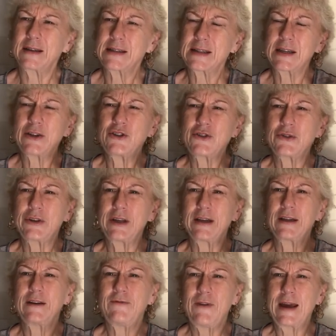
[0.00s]
scheduled
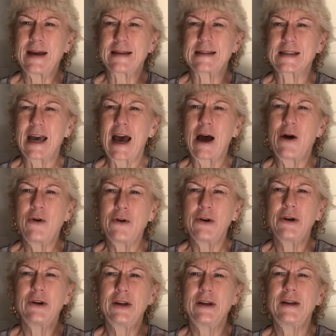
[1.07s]
in advance. How
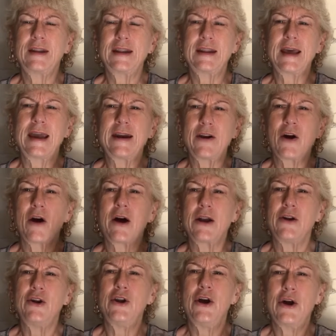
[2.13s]
could they
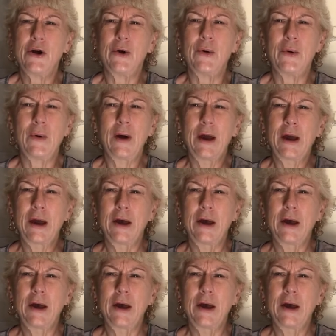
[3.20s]
not know